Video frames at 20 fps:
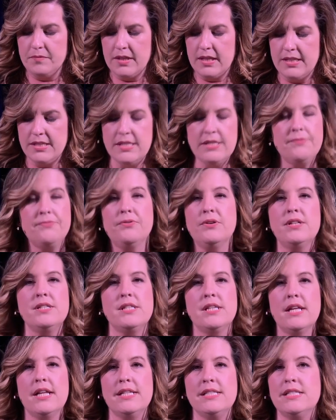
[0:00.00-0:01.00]
different,
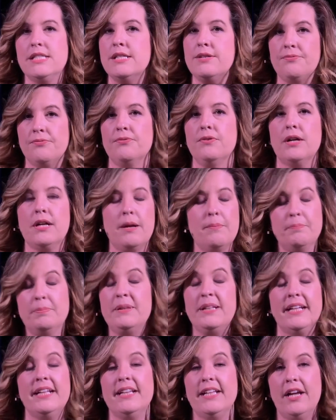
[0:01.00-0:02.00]

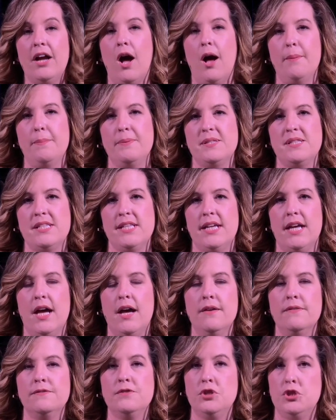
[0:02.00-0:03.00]
completely opposite
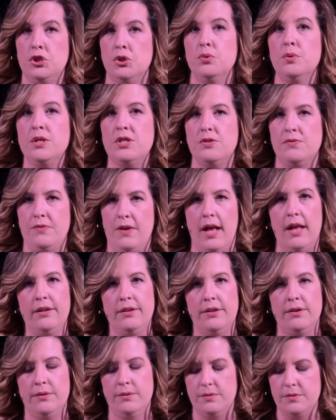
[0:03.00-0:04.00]
of Jewish
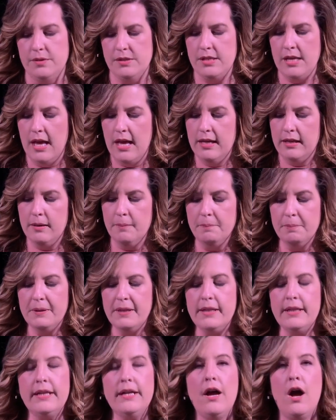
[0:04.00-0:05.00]
values,
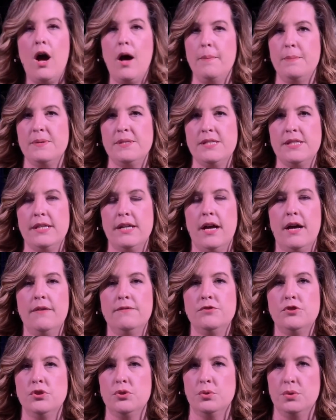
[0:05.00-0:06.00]
completely opposite of
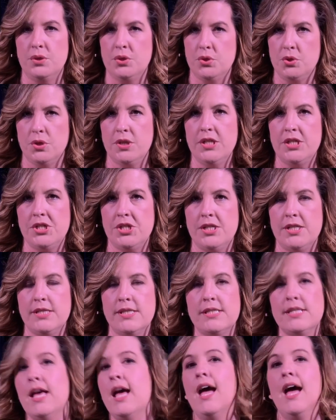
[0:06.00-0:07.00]
Jewish traditions,
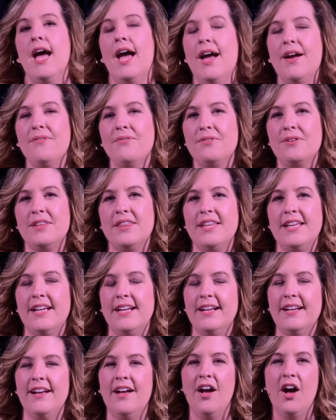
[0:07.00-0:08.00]

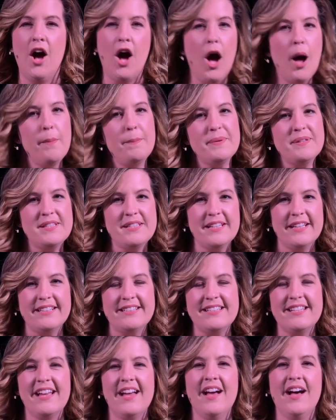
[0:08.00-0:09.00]
everything
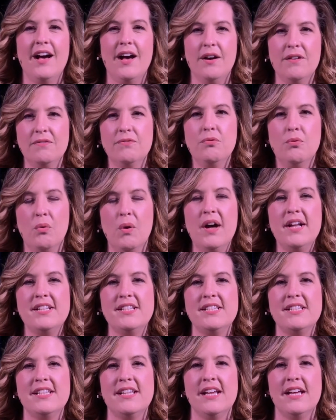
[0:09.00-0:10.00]
opposite of what